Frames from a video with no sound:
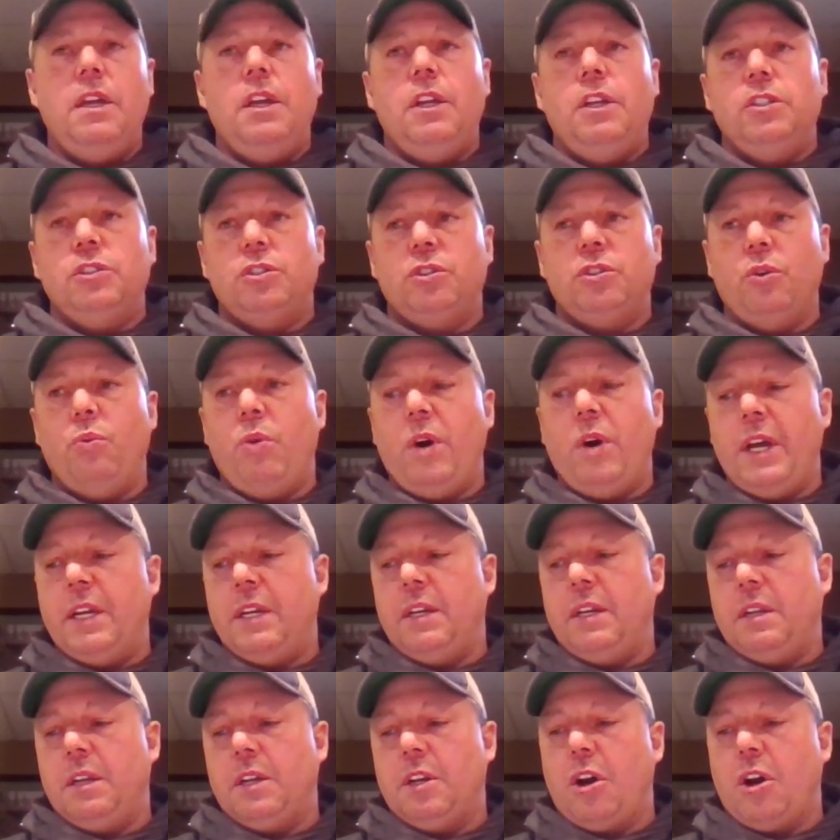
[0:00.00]
So
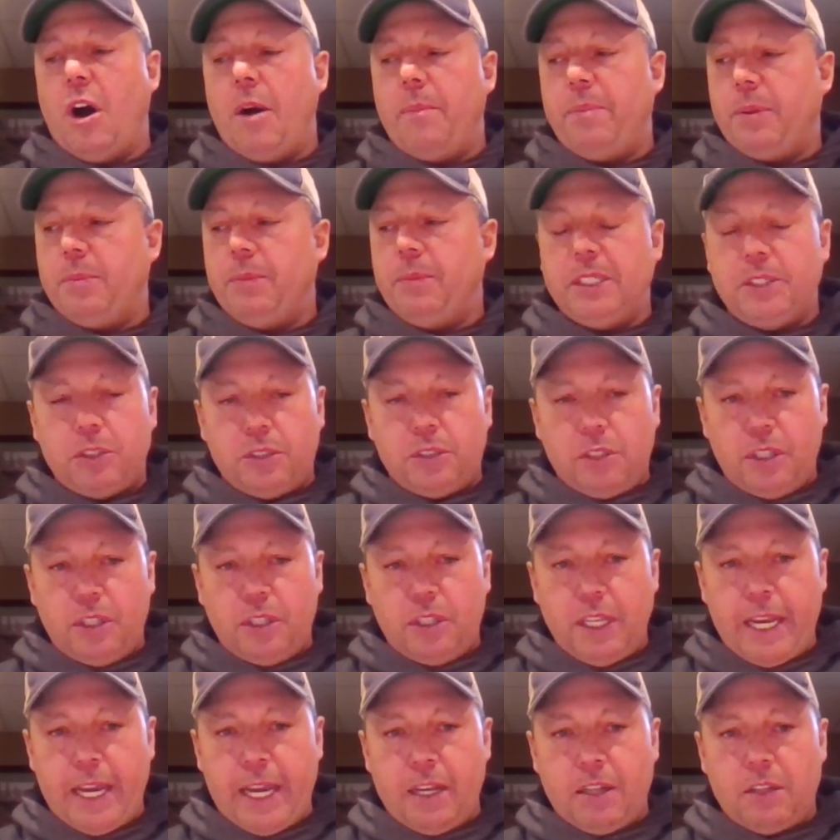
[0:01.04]
one compliments to
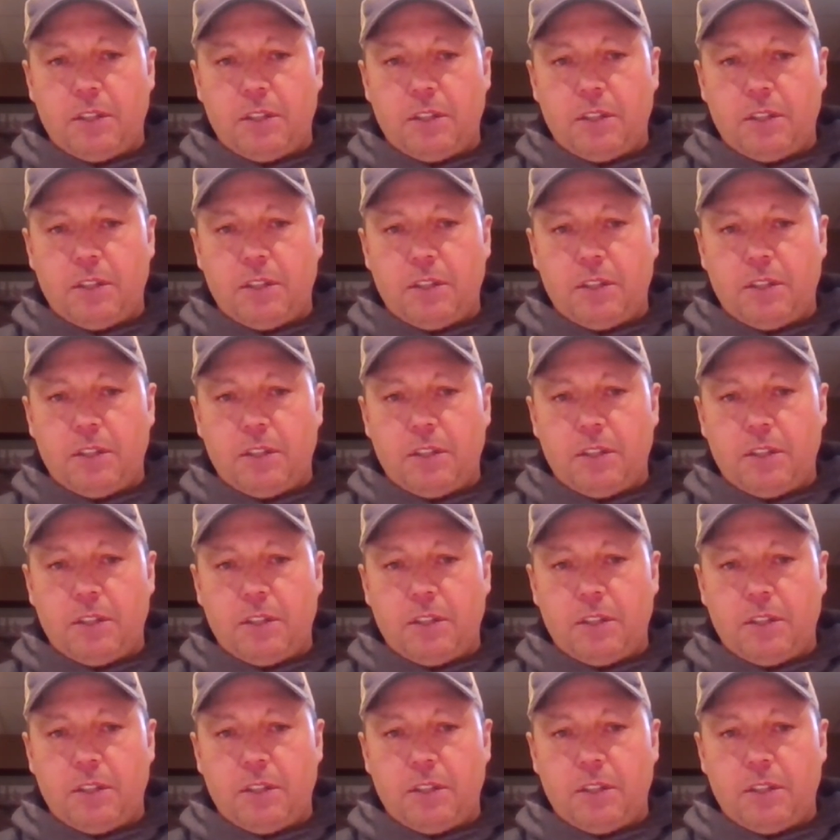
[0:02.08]
the